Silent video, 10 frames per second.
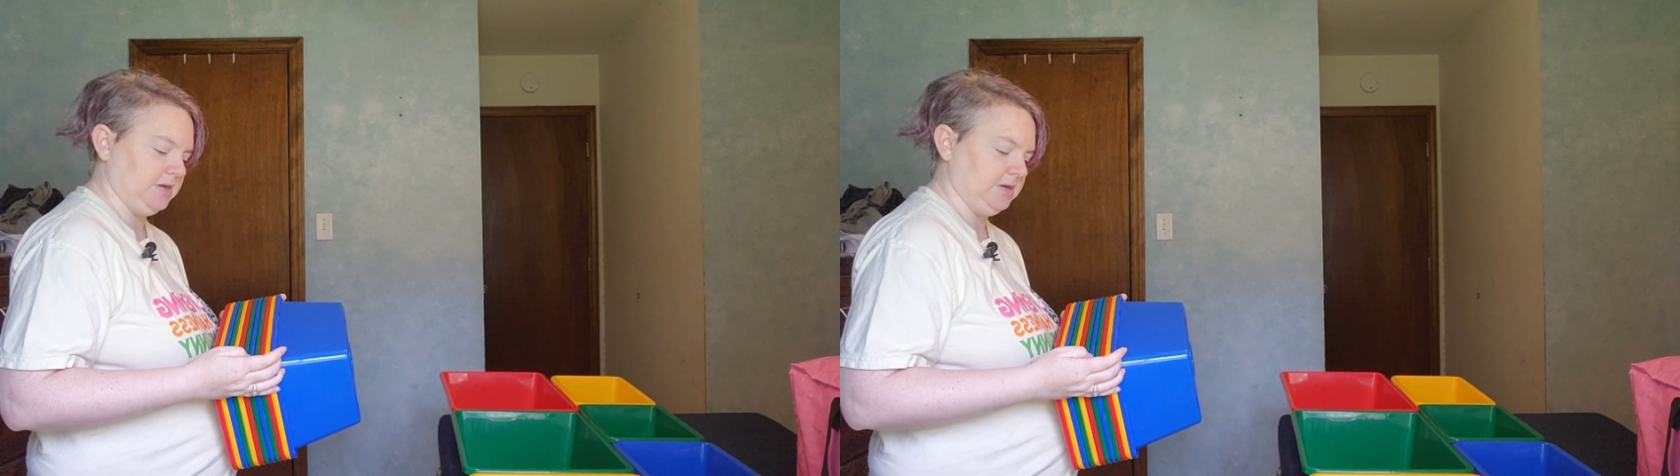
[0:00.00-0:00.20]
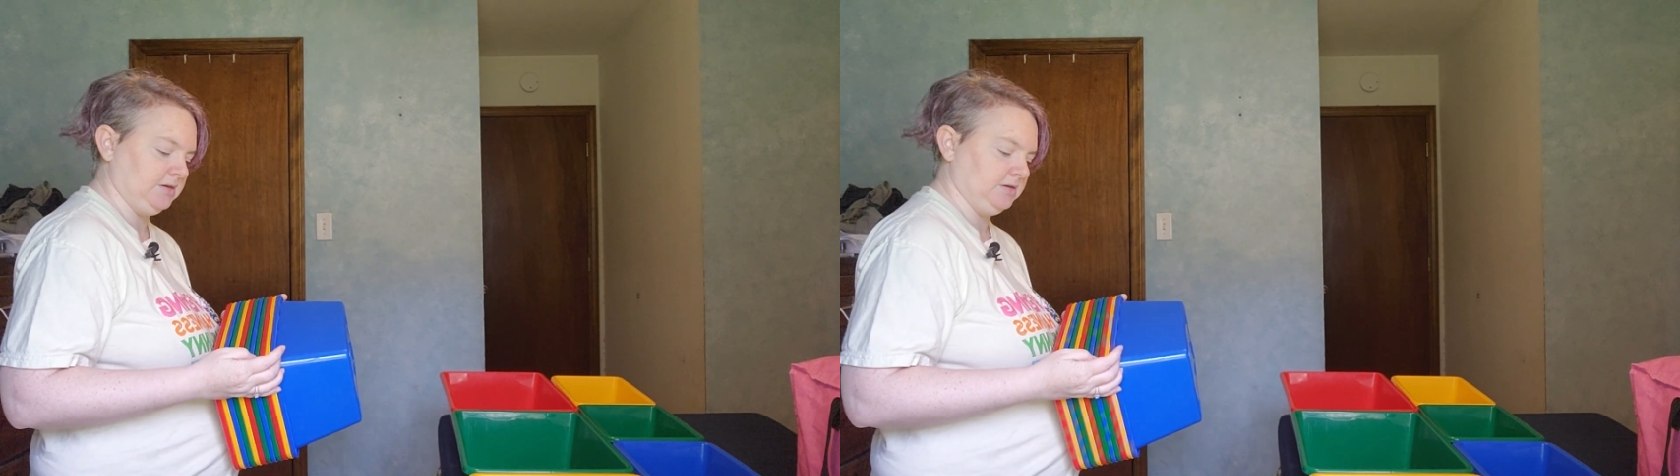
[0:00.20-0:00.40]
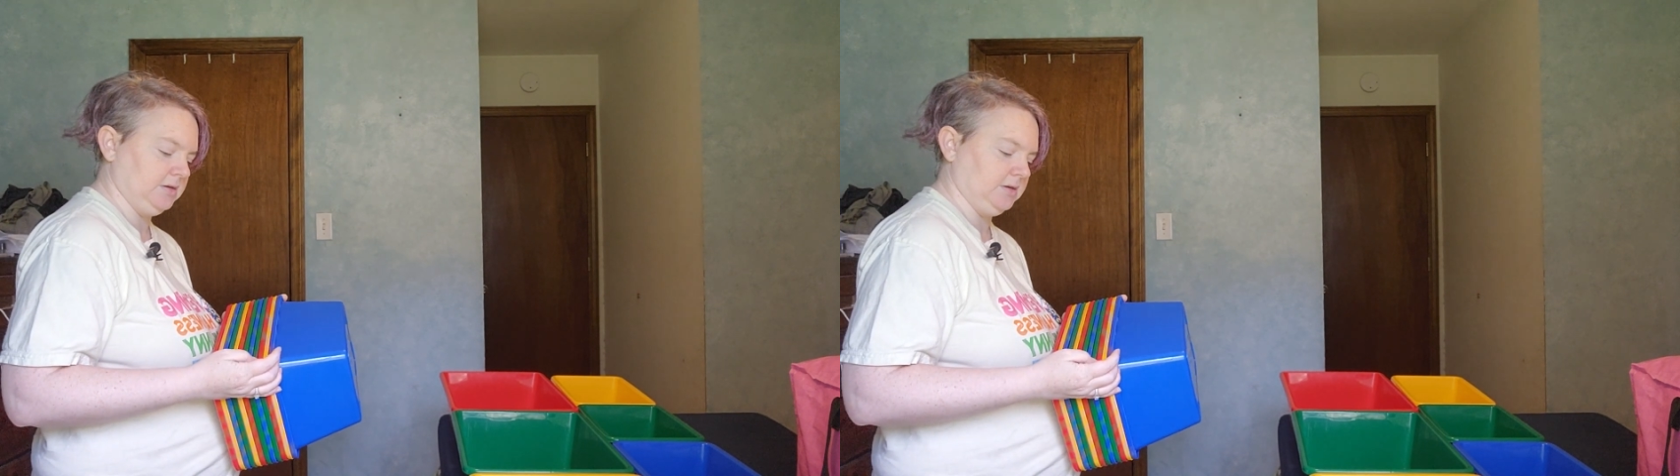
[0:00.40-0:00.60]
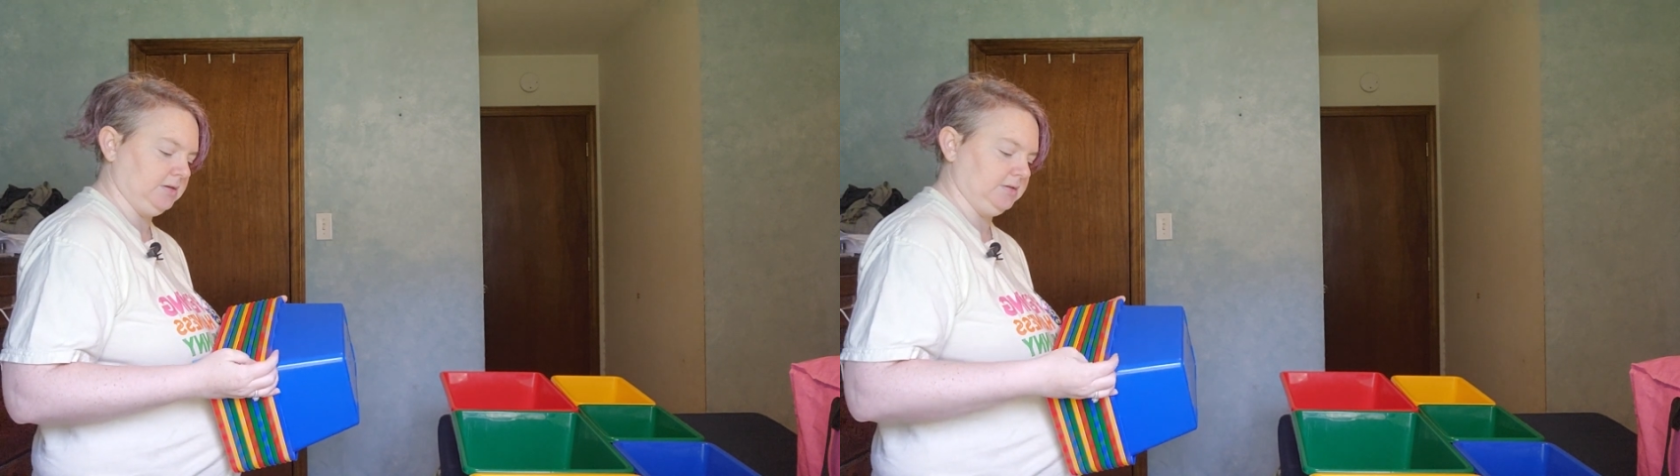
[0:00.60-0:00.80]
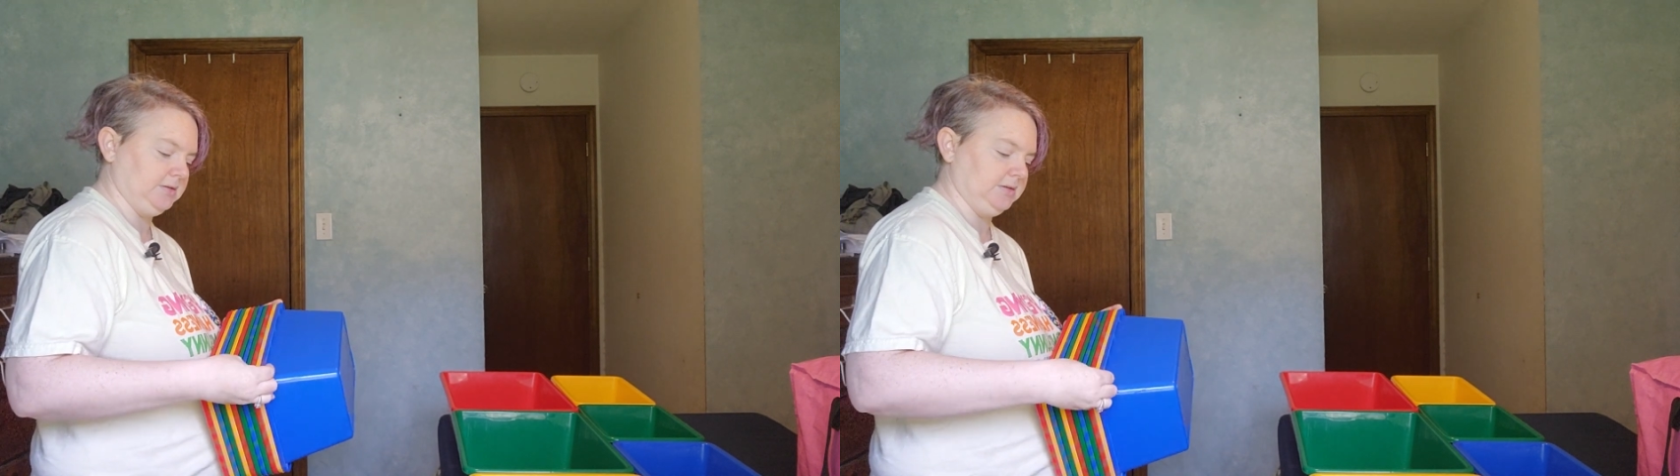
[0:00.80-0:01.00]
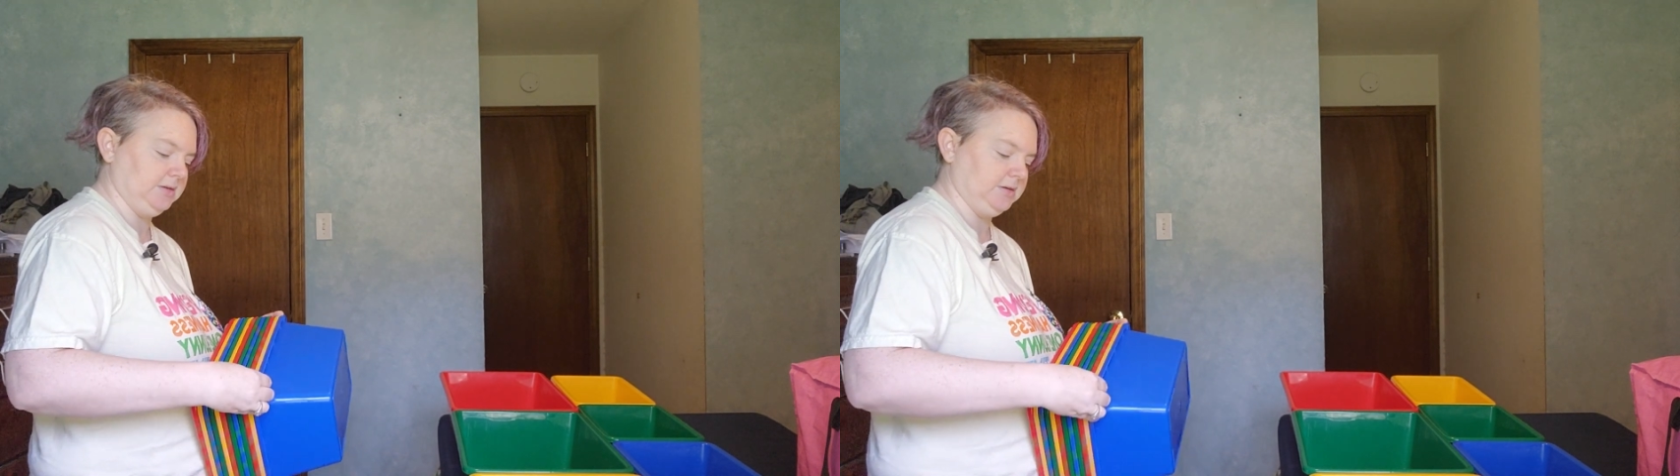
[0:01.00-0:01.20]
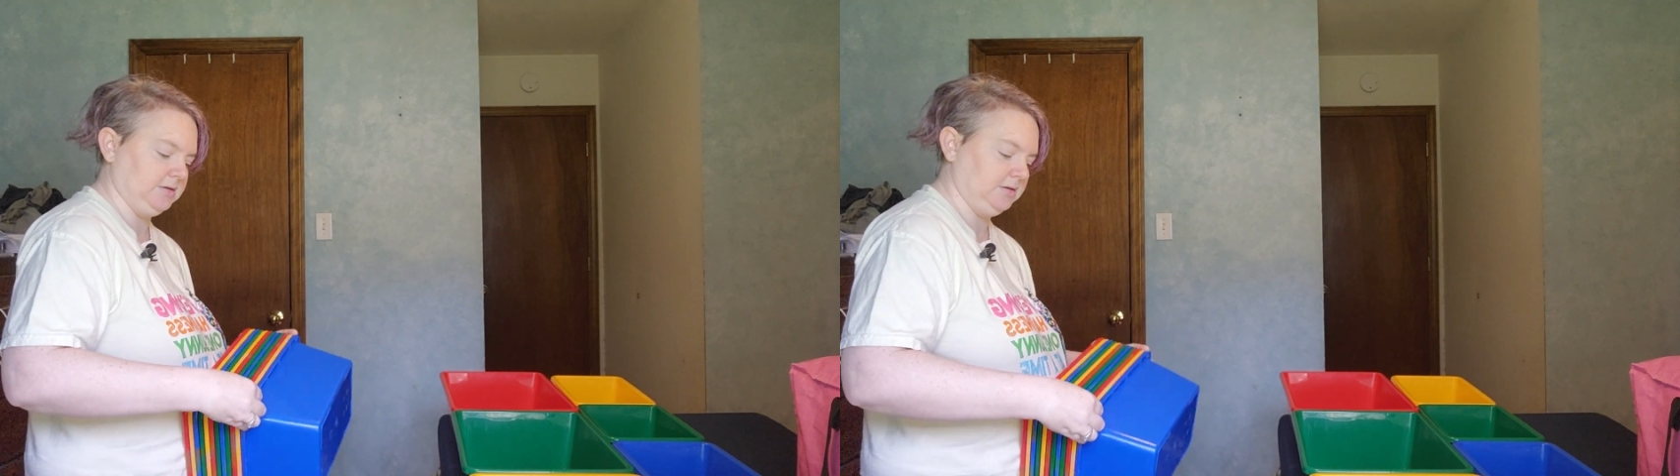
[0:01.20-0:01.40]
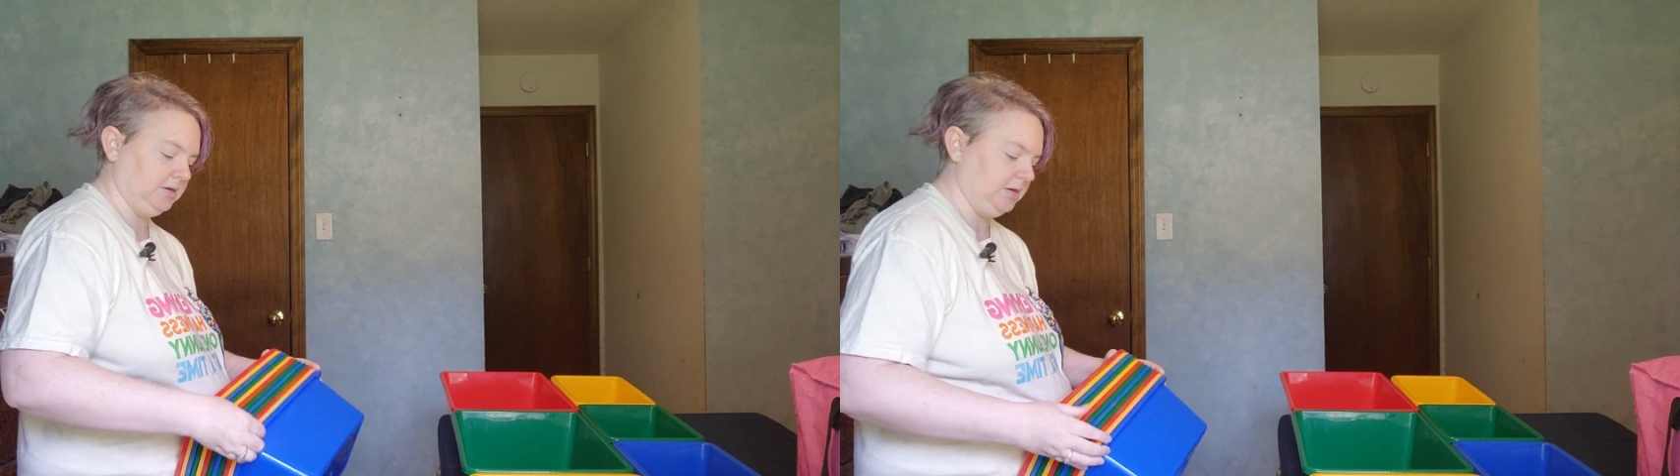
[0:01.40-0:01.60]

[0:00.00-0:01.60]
8, 9, 10.